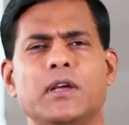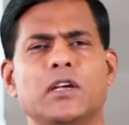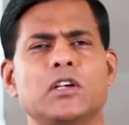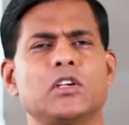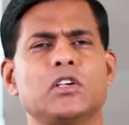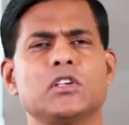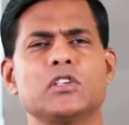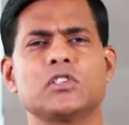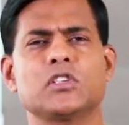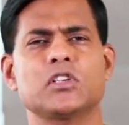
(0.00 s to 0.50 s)
He
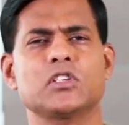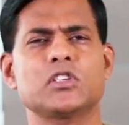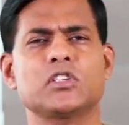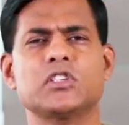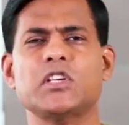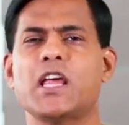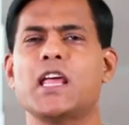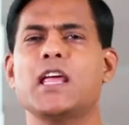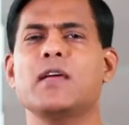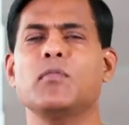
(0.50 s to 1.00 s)
is the
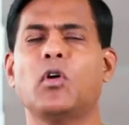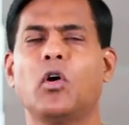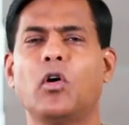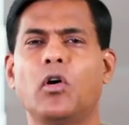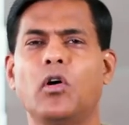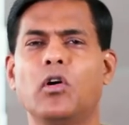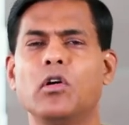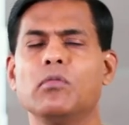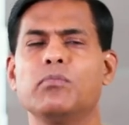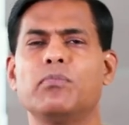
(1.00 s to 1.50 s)
same
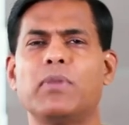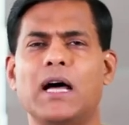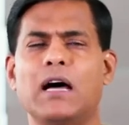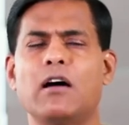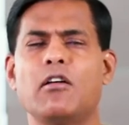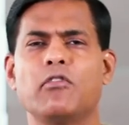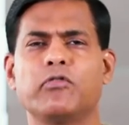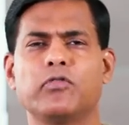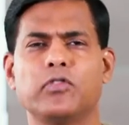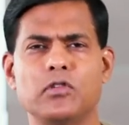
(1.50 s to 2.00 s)

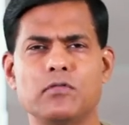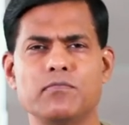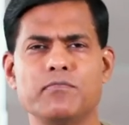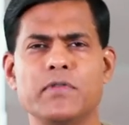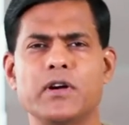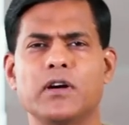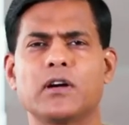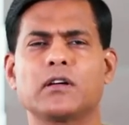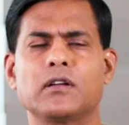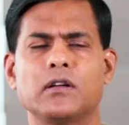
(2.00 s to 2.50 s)
all-powerful,
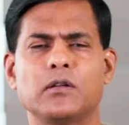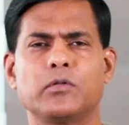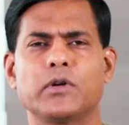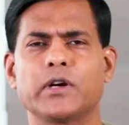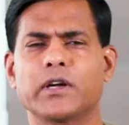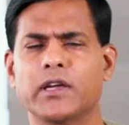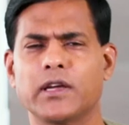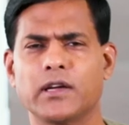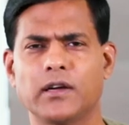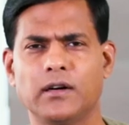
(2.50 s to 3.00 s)

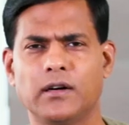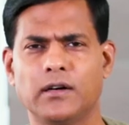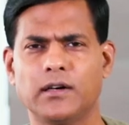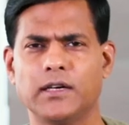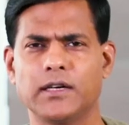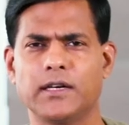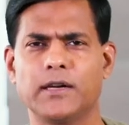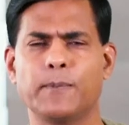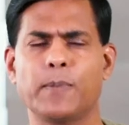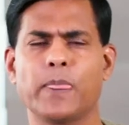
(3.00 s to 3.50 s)
miracle-working
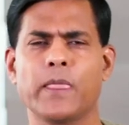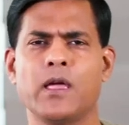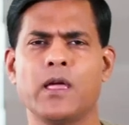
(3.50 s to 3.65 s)
God.